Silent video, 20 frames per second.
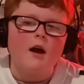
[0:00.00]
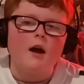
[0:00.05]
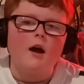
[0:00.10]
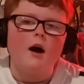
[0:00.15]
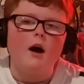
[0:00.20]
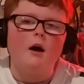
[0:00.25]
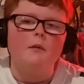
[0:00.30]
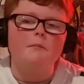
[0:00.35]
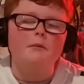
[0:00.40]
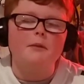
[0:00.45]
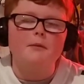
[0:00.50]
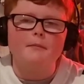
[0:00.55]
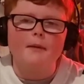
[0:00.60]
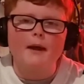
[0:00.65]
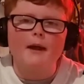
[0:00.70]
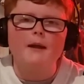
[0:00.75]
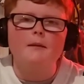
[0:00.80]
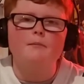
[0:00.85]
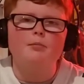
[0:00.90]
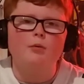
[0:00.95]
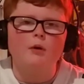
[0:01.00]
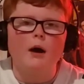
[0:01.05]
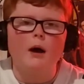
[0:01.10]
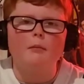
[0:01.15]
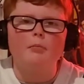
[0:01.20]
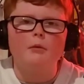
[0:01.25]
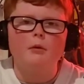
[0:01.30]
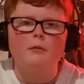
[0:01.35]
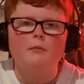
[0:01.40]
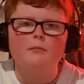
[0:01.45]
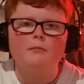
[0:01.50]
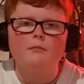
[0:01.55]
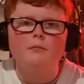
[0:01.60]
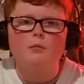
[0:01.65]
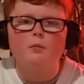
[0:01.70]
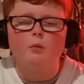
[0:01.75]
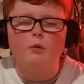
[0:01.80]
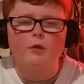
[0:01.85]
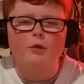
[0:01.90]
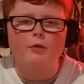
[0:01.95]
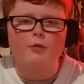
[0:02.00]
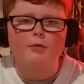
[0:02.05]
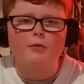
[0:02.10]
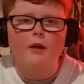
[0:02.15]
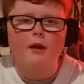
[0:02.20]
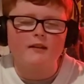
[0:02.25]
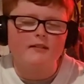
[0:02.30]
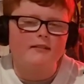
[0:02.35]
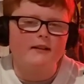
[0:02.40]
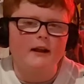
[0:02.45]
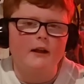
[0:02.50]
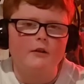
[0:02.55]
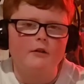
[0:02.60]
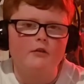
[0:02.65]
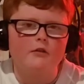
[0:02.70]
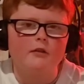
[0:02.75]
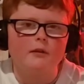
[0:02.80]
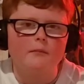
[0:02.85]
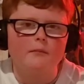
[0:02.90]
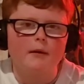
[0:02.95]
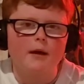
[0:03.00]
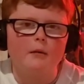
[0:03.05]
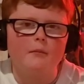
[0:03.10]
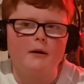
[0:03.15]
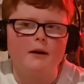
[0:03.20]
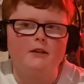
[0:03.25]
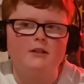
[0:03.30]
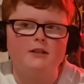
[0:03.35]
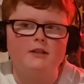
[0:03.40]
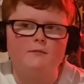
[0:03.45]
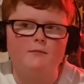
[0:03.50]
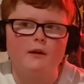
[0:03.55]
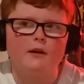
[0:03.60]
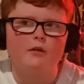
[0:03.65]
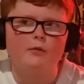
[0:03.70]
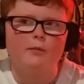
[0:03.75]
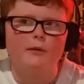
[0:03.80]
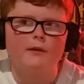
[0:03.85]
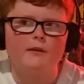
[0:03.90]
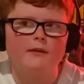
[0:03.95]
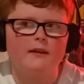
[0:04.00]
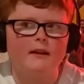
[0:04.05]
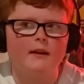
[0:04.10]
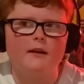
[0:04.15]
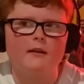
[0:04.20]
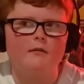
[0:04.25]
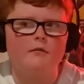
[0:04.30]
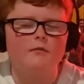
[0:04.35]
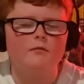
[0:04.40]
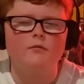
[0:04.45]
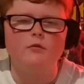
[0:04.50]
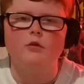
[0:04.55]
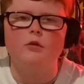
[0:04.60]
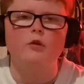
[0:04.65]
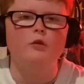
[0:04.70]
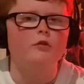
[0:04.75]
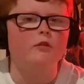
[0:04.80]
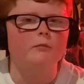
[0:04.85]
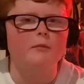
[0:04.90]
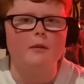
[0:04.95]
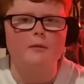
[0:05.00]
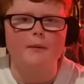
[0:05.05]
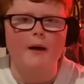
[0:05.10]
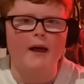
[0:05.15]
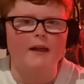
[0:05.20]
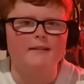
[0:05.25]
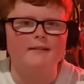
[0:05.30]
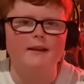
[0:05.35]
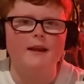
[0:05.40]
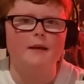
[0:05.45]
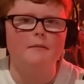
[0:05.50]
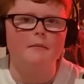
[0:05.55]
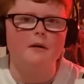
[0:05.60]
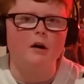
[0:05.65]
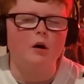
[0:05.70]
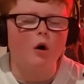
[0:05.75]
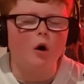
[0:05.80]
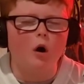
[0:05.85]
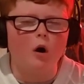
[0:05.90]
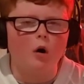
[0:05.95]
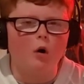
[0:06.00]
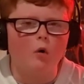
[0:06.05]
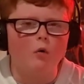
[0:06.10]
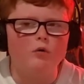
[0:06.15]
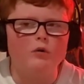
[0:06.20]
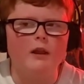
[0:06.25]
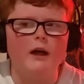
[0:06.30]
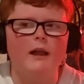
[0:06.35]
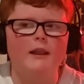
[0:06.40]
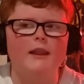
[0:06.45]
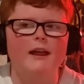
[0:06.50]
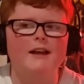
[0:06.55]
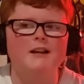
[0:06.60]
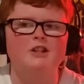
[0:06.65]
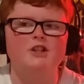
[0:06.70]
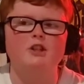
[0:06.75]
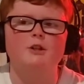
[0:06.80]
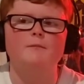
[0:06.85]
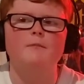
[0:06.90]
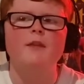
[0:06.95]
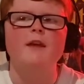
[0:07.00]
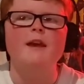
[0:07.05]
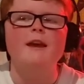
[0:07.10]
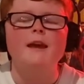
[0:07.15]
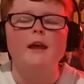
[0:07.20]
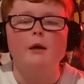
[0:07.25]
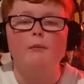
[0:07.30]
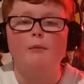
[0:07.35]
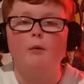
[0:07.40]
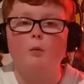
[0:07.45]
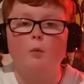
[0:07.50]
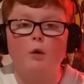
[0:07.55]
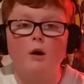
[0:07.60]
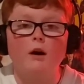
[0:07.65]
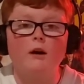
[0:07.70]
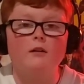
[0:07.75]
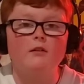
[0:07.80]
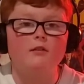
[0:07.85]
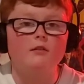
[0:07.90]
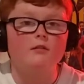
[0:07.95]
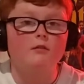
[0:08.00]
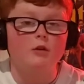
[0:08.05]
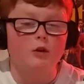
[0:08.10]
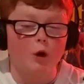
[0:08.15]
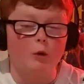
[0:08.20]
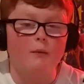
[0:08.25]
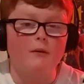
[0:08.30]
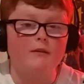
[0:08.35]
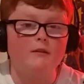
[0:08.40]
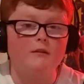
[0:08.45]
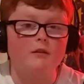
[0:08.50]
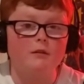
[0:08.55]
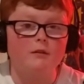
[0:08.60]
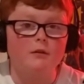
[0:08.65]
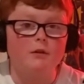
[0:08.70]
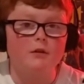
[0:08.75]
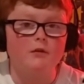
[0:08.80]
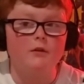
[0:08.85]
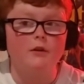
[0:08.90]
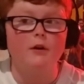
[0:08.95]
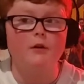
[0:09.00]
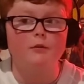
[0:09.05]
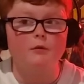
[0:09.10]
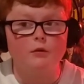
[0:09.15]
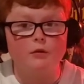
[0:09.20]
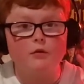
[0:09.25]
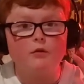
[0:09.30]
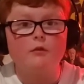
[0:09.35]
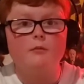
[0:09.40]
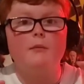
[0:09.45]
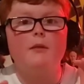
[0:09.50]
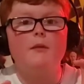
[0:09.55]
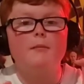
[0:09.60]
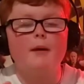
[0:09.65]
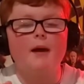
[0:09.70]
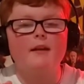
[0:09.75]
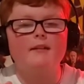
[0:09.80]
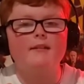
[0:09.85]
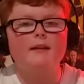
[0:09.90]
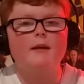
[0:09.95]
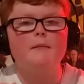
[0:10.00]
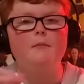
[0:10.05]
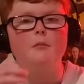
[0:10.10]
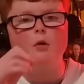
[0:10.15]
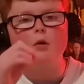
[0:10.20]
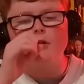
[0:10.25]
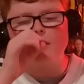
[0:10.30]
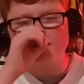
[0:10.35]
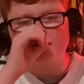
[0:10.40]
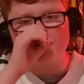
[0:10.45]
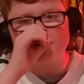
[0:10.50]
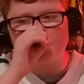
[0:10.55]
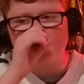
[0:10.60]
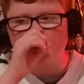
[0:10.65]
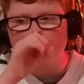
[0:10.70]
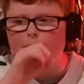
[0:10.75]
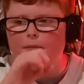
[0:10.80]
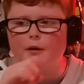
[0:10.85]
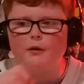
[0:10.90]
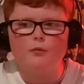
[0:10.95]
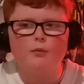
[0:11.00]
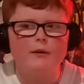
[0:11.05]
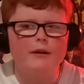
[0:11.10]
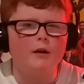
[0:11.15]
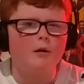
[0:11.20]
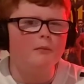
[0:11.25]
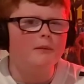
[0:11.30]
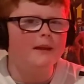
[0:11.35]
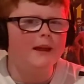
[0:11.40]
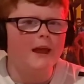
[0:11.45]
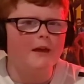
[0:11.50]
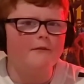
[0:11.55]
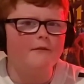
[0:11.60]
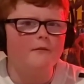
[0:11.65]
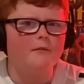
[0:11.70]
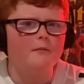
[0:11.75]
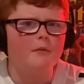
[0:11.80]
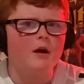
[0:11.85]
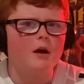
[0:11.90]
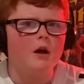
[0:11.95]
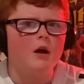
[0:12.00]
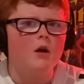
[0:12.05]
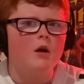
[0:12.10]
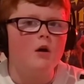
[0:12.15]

But the main problem with us not using Bell much is because we didn't use him in the pass game a whole lot last year. And we were going to, use him in the pass game more this year, but we only threw